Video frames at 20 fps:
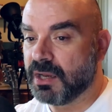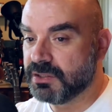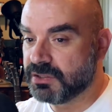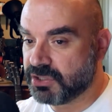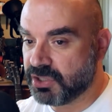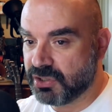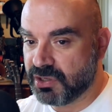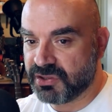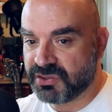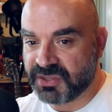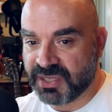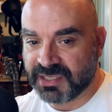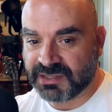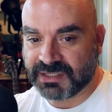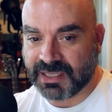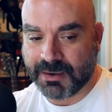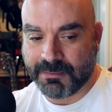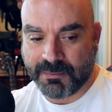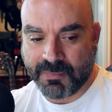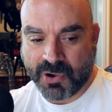Do you think
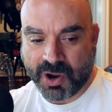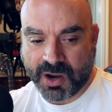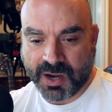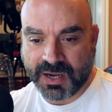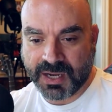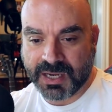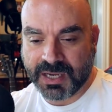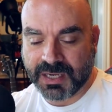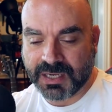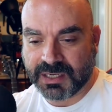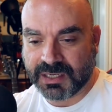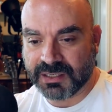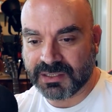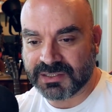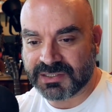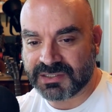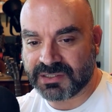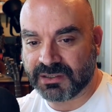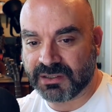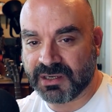that my
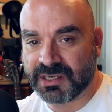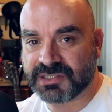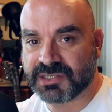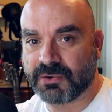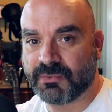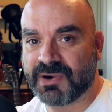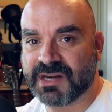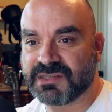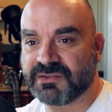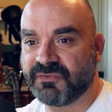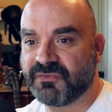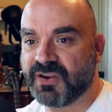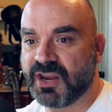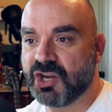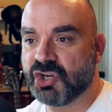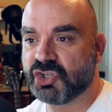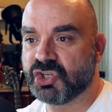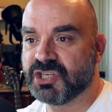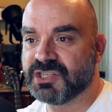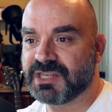concerns and
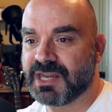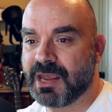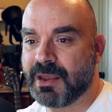reservations